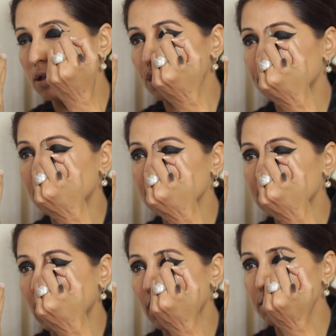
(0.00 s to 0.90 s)
So because
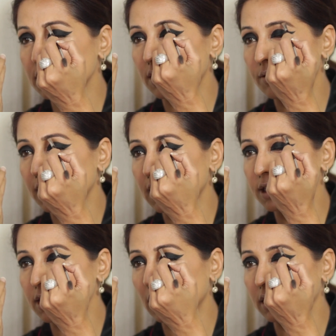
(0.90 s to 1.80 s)
the eyebrows are
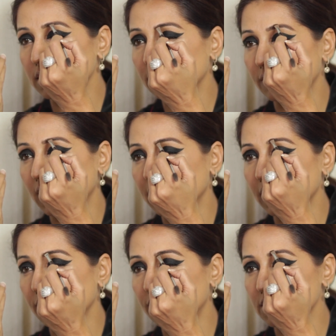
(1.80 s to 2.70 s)
really dark and
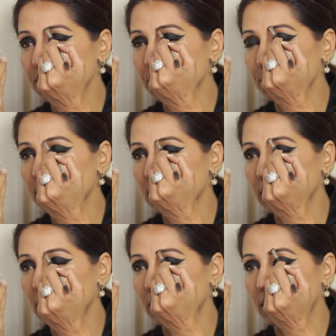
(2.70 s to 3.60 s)
defined, I first use
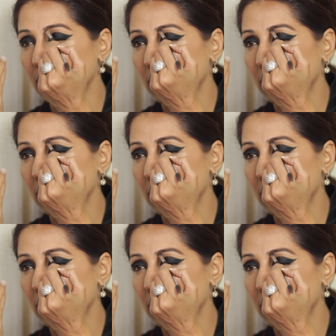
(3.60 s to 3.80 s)
a